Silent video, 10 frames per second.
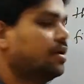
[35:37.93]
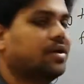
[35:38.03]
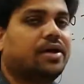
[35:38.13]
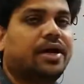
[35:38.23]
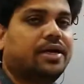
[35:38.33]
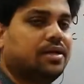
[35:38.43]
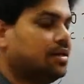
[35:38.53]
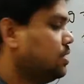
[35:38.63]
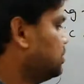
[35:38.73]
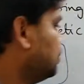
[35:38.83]
Right?
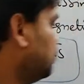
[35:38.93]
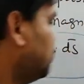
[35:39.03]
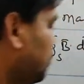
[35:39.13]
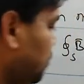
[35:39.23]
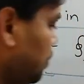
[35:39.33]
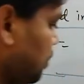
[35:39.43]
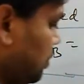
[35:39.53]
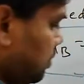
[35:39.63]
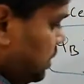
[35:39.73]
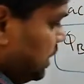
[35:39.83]
So
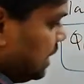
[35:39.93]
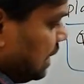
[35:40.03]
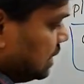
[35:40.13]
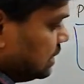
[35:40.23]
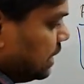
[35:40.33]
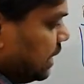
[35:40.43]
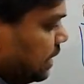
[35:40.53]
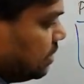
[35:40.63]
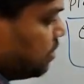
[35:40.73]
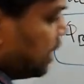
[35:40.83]
theta less than
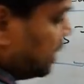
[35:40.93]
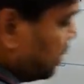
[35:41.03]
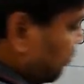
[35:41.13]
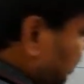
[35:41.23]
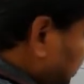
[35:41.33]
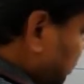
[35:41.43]
90, magnetic flux is